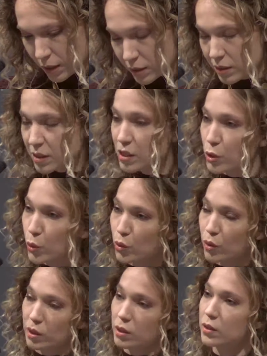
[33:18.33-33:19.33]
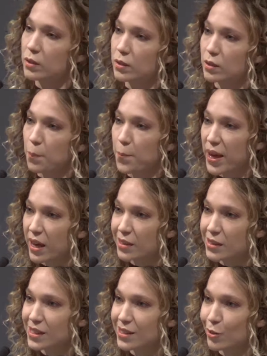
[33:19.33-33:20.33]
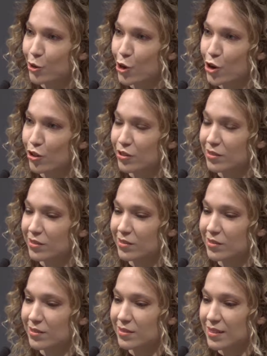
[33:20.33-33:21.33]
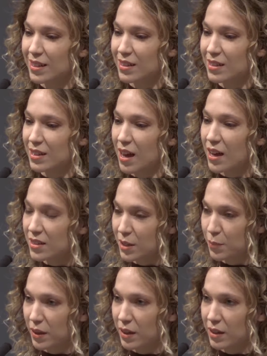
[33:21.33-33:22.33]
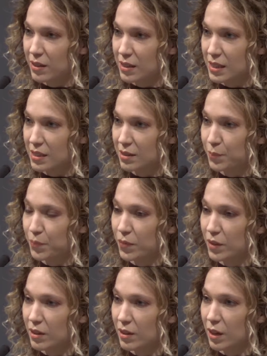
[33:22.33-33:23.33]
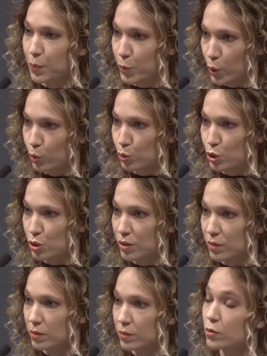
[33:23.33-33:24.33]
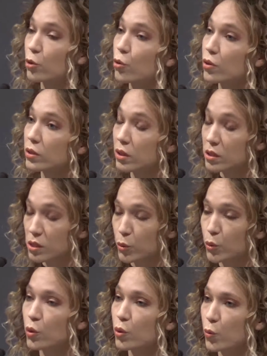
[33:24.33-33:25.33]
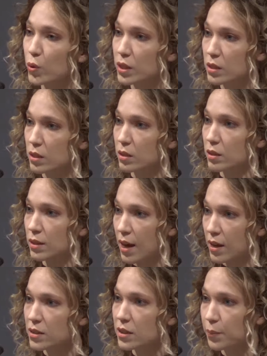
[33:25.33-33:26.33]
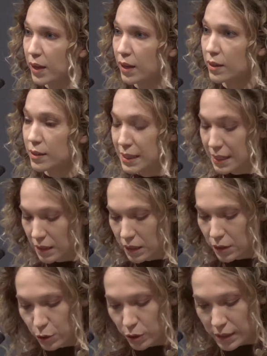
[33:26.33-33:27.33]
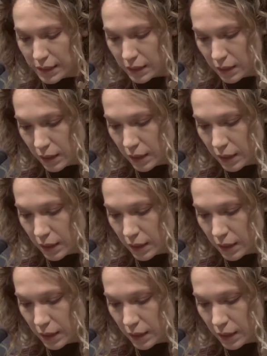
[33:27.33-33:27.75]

The school, based on an anti-bias approach, or a school with an anti-bias ethos,